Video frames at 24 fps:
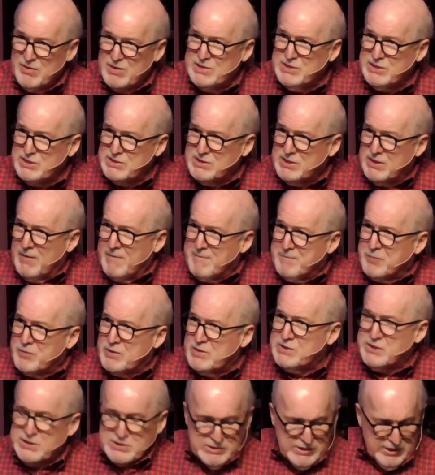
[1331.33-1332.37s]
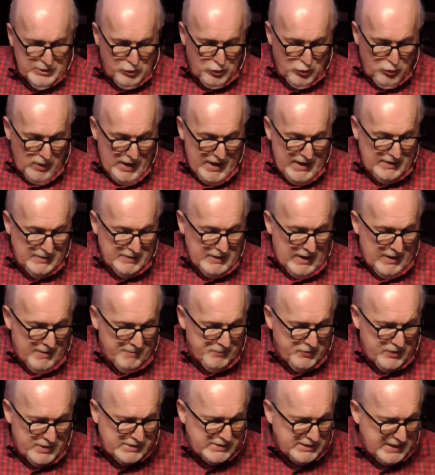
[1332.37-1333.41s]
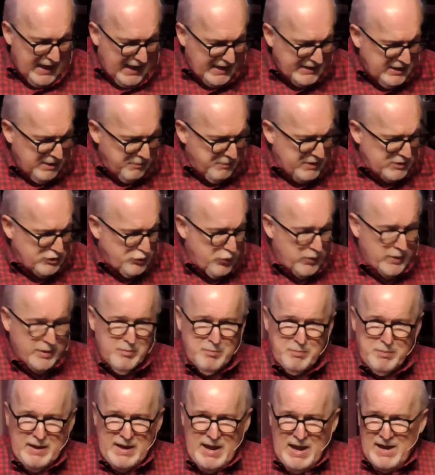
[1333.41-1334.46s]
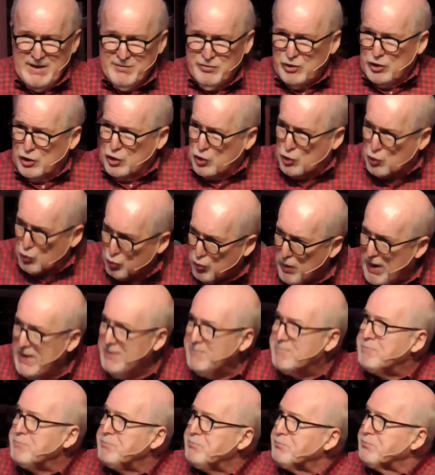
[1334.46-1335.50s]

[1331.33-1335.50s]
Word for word: This is the great this is the idea behind the great